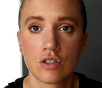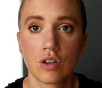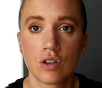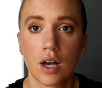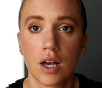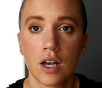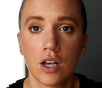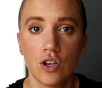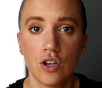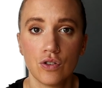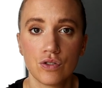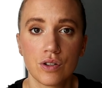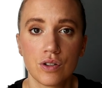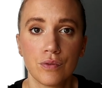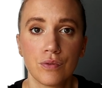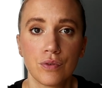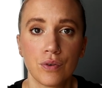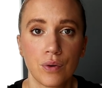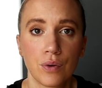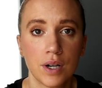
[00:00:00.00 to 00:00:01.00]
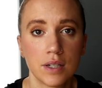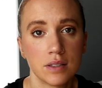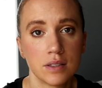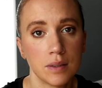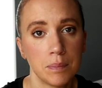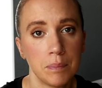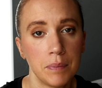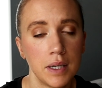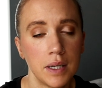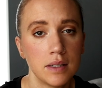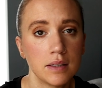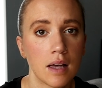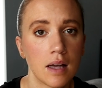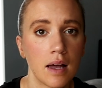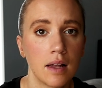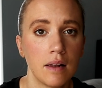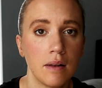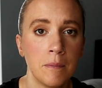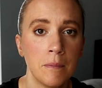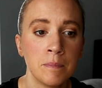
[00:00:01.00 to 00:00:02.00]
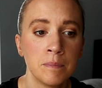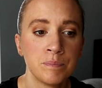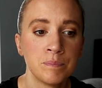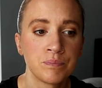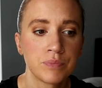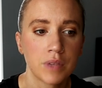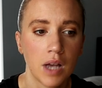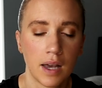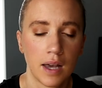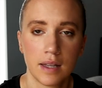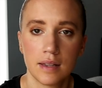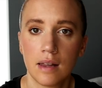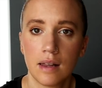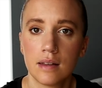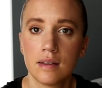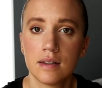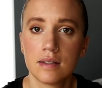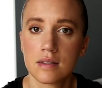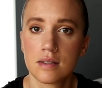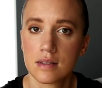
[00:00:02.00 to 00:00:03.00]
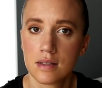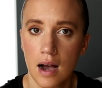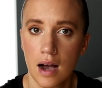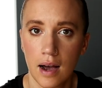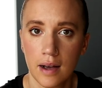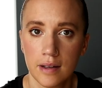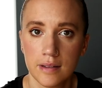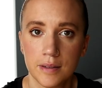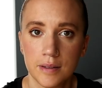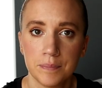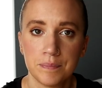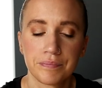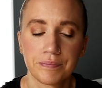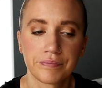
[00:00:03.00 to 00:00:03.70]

so I can use them for recipes and I can then decide